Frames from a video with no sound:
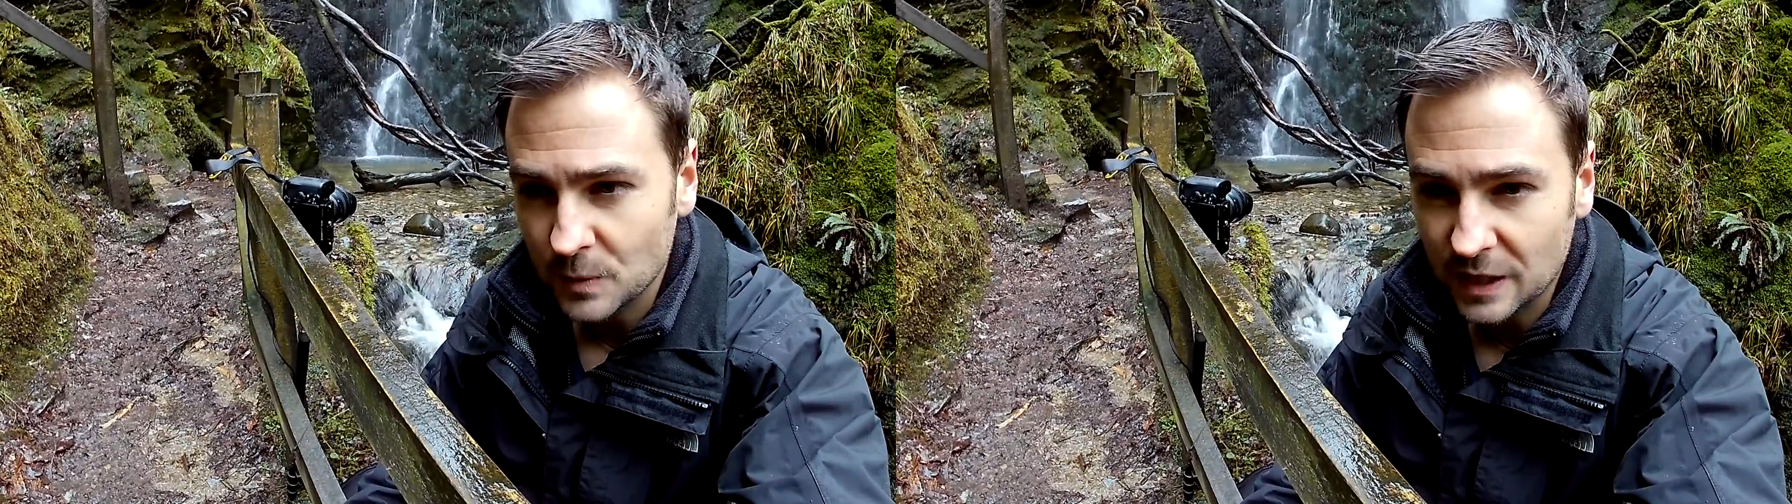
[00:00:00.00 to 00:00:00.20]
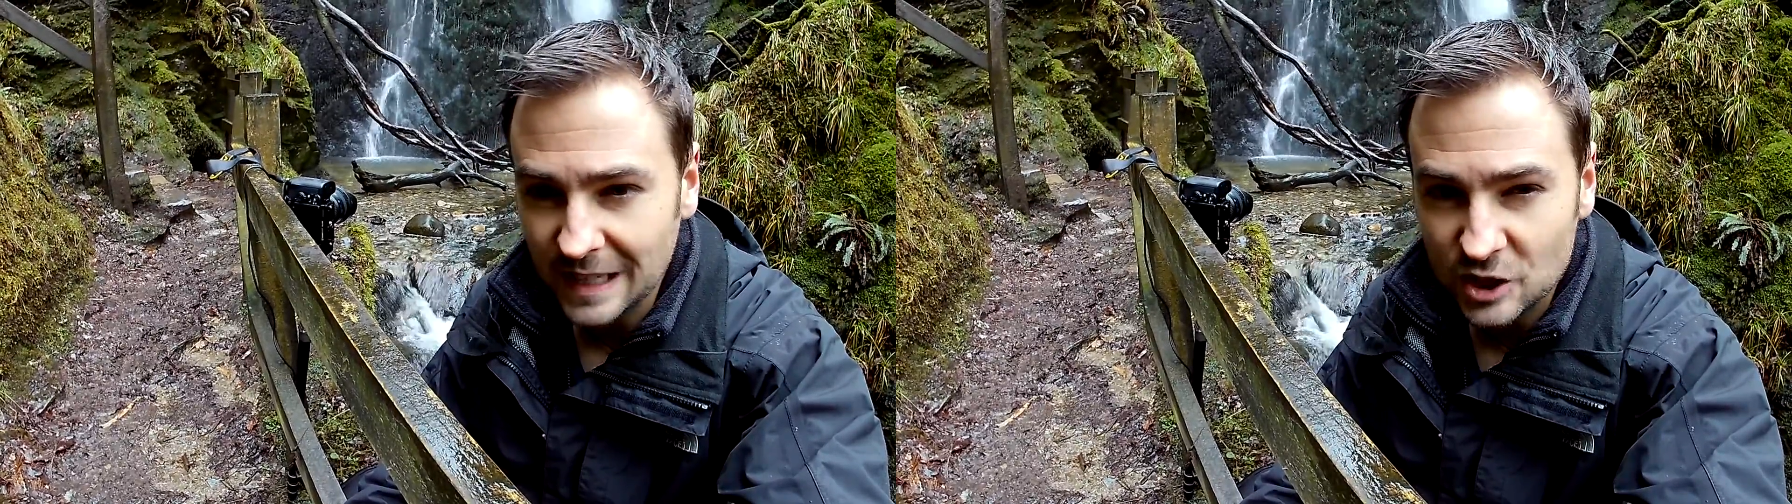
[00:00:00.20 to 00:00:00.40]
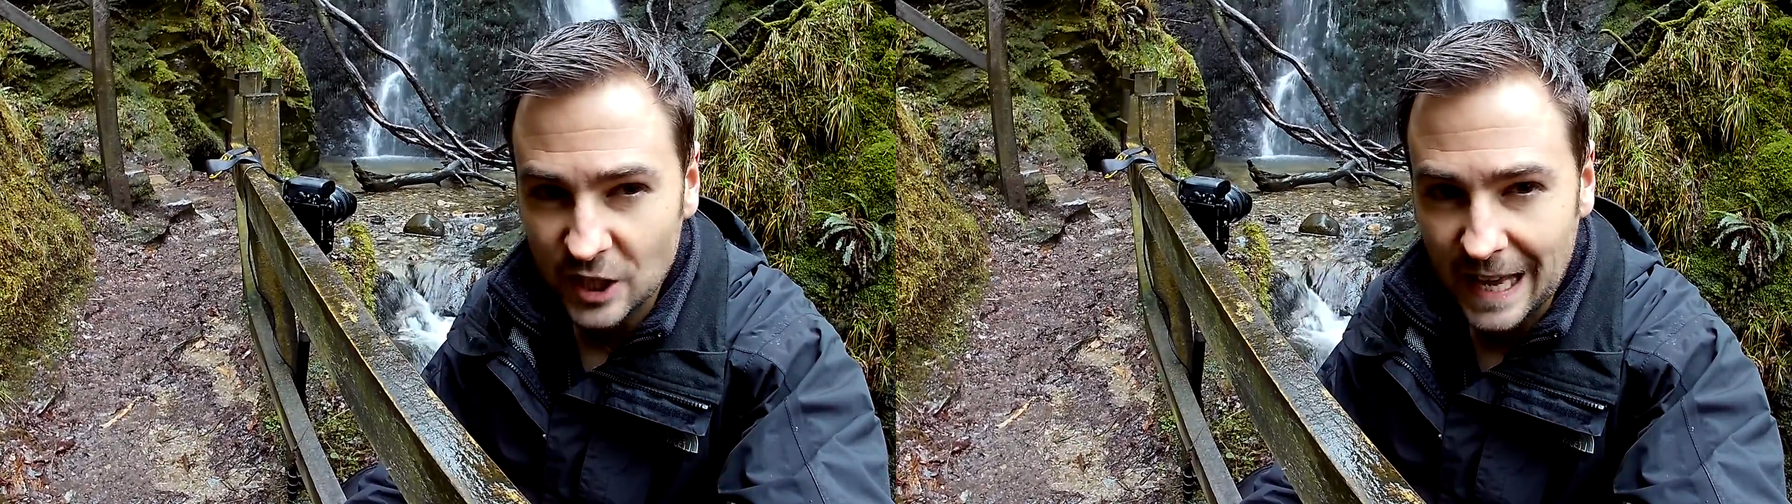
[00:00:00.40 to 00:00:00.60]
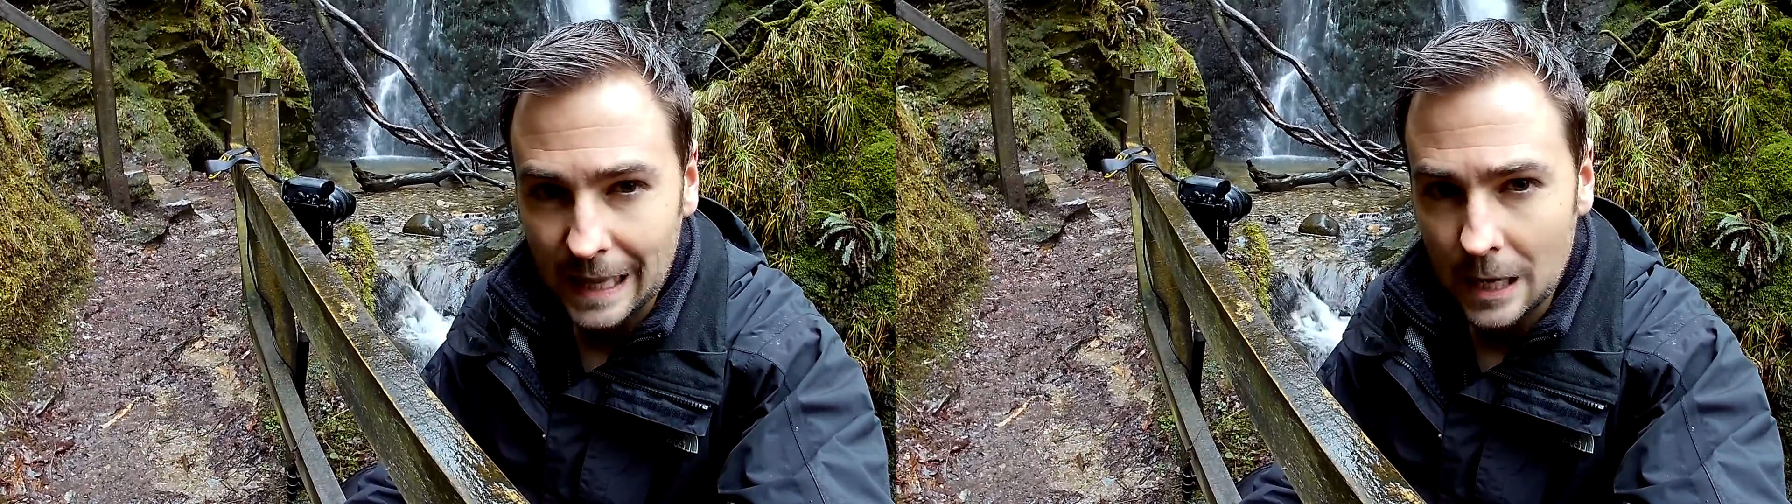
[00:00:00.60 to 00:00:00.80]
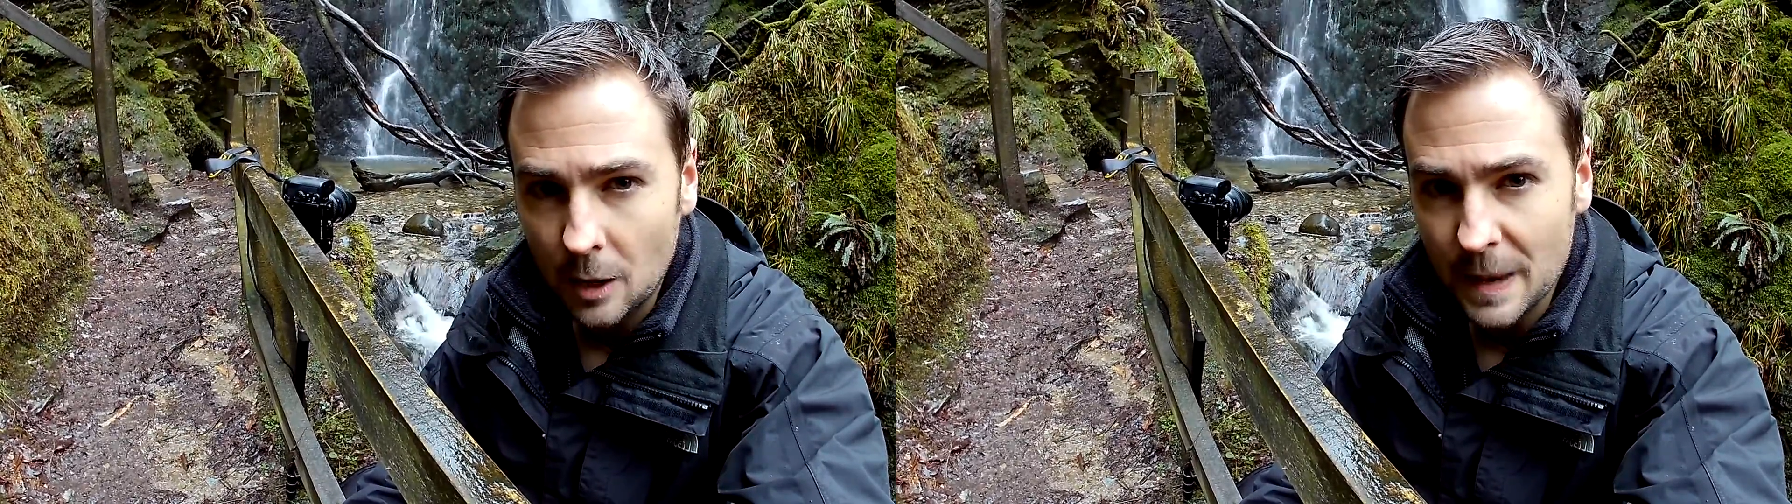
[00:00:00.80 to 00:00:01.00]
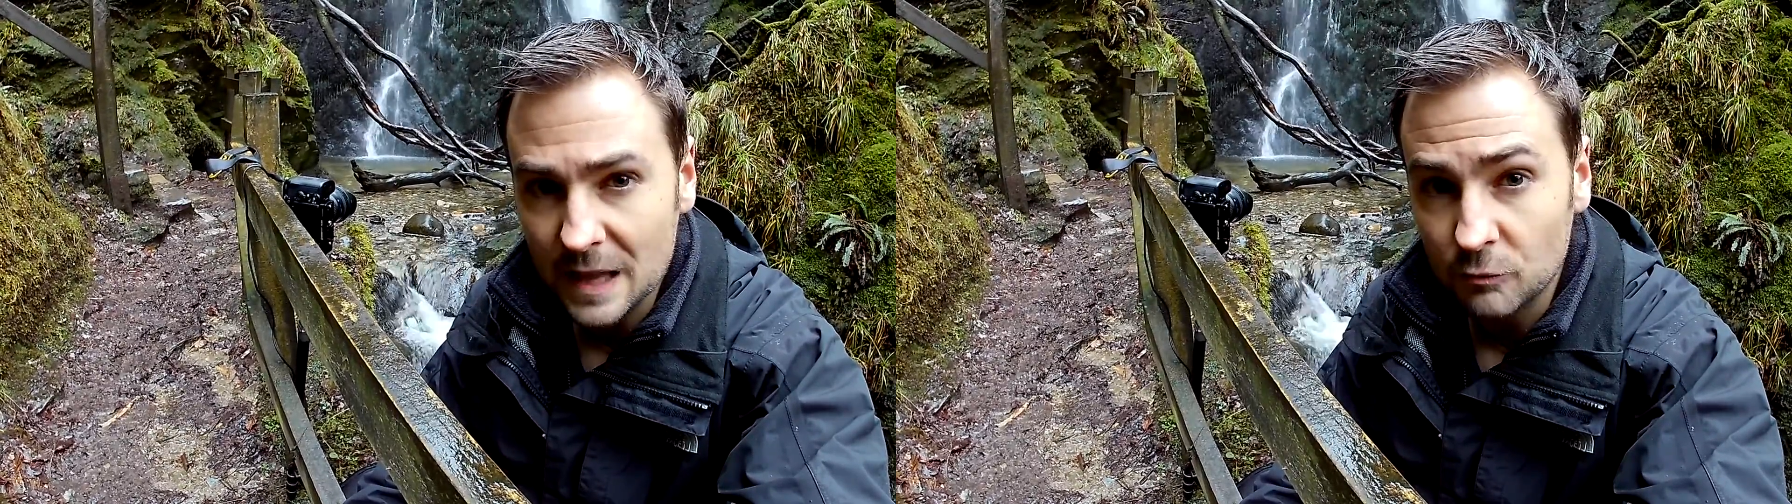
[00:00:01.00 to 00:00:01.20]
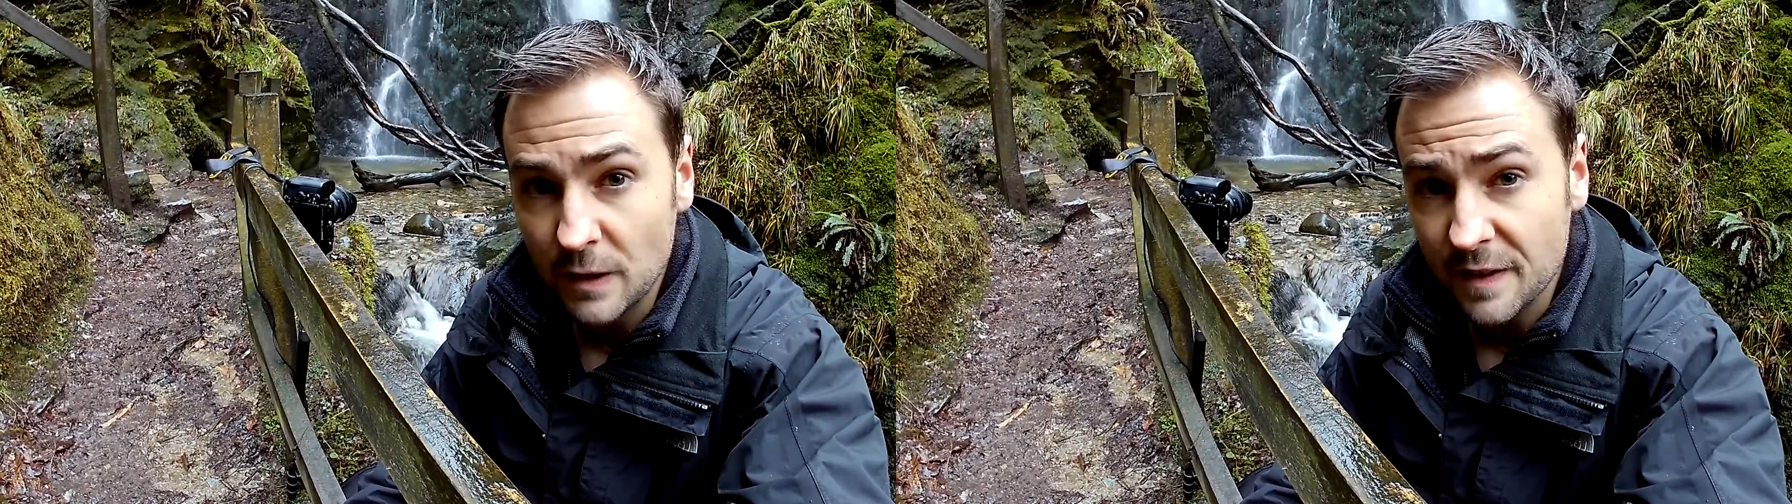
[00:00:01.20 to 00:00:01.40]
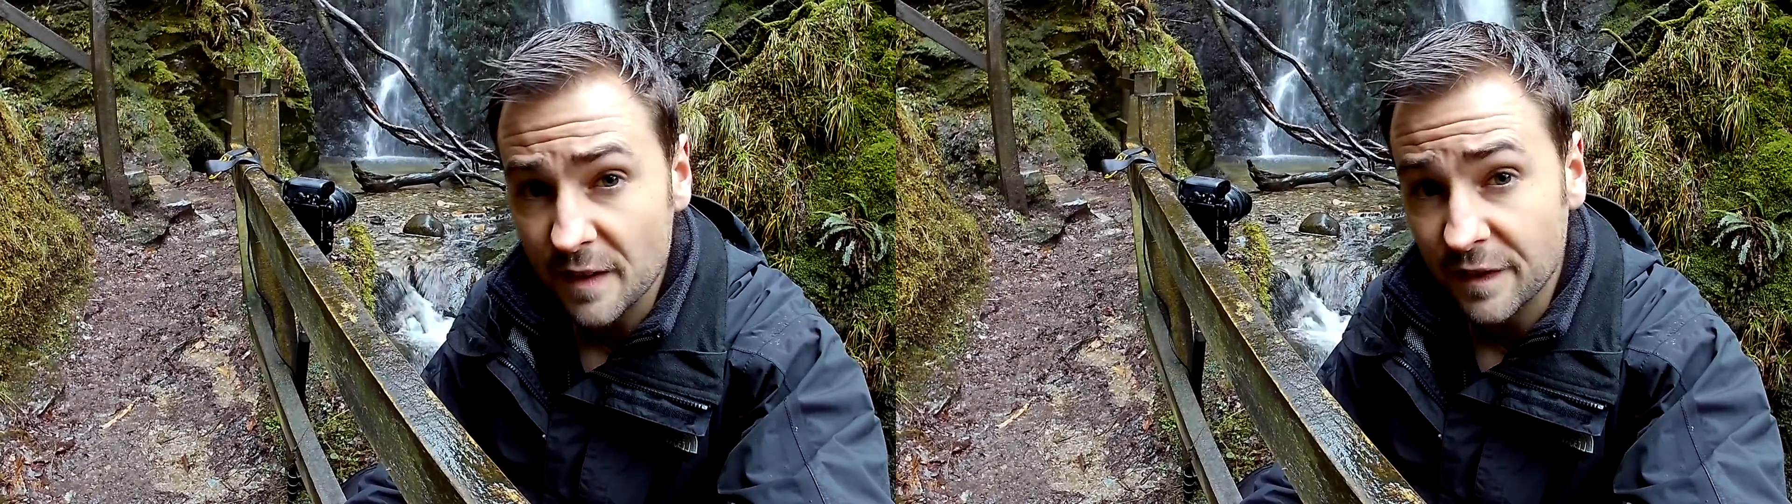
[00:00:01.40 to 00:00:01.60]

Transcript: you can actually get a little bit of the river